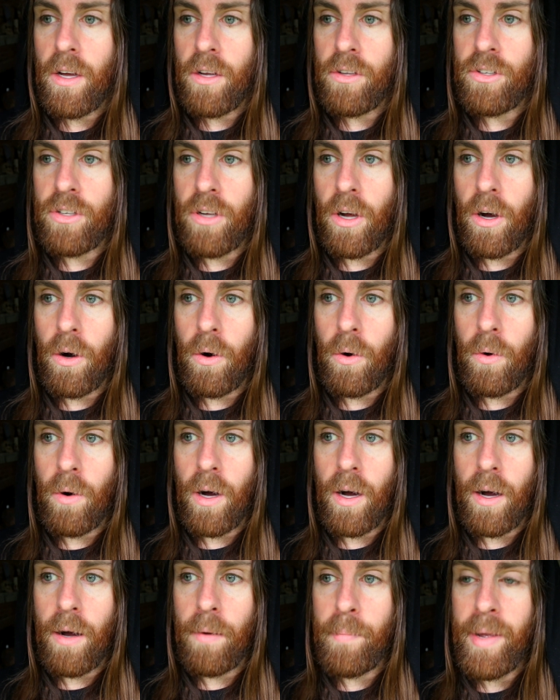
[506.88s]

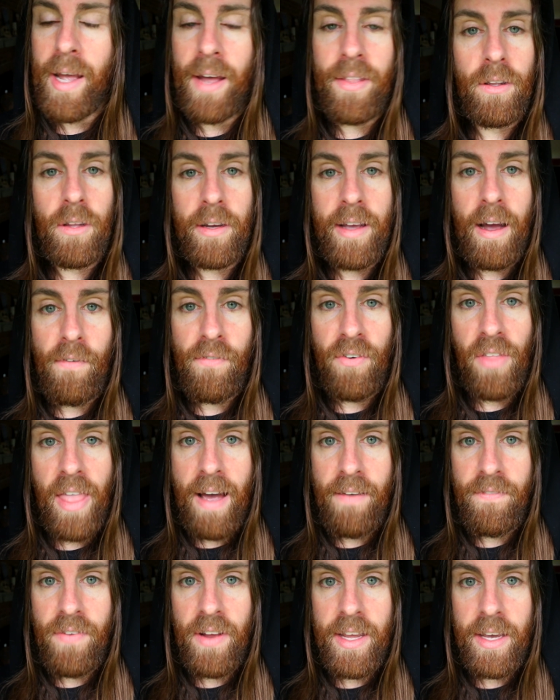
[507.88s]
So be on the lookout for
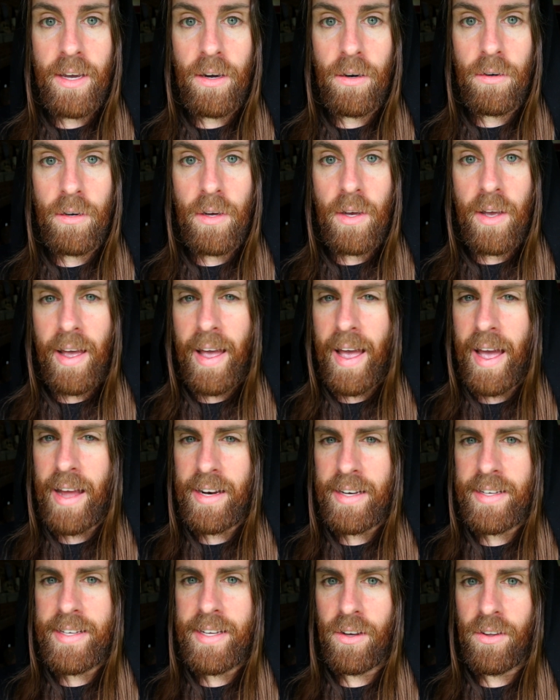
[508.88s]
that video,
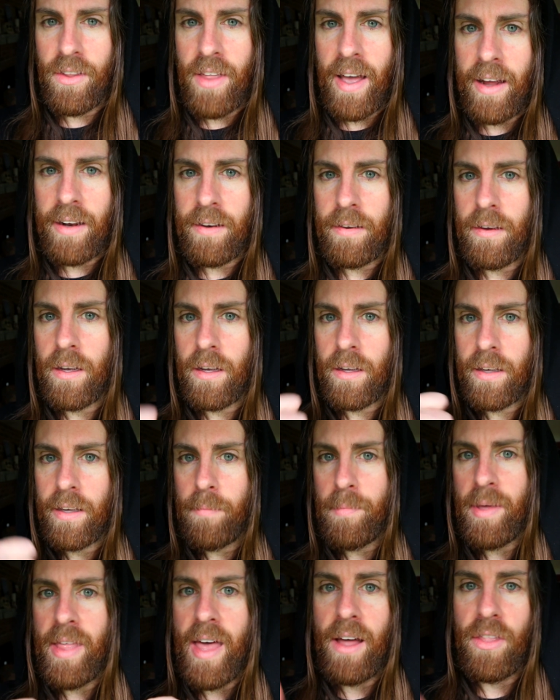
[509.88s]
and until then,
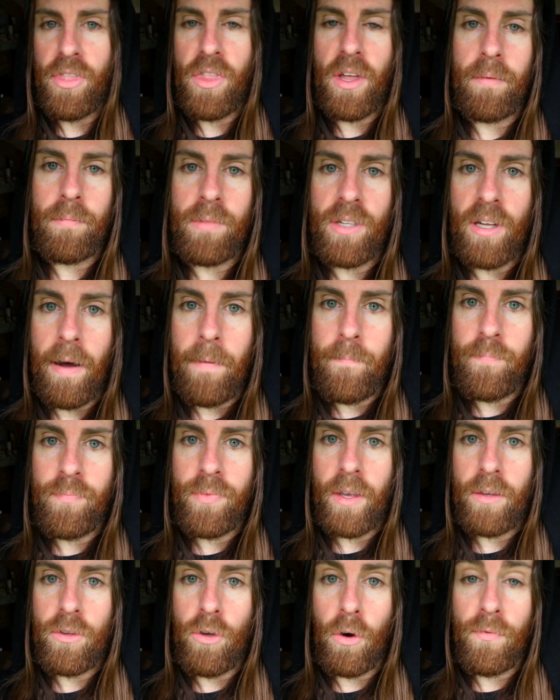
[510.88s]
give me that thumbs up.
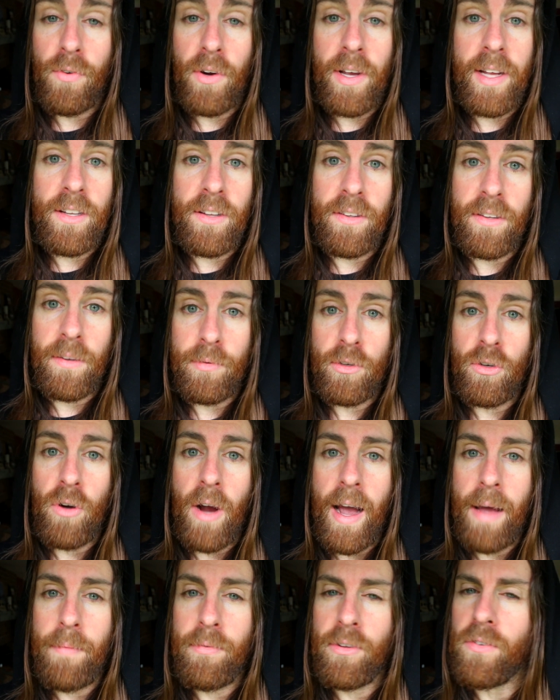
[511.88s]
Don't forget to
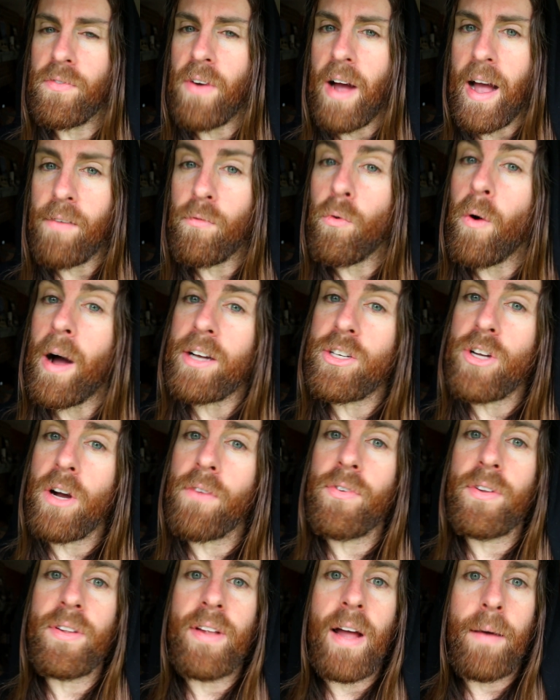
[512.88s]
subscribe, survive, watch
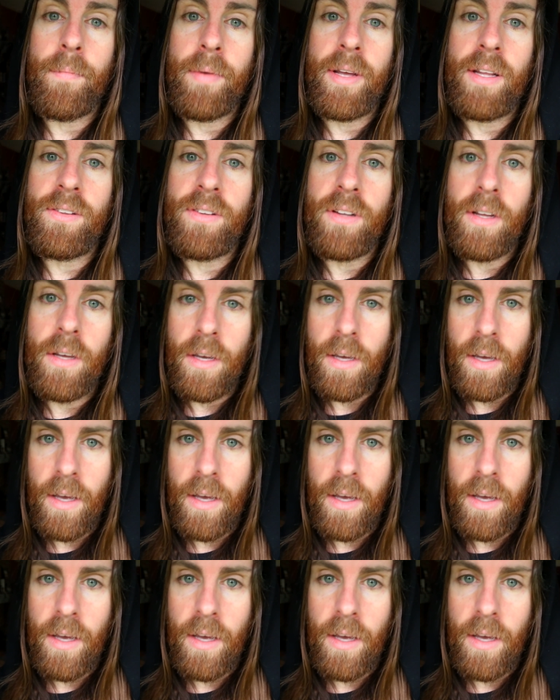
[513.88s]
out for zombies.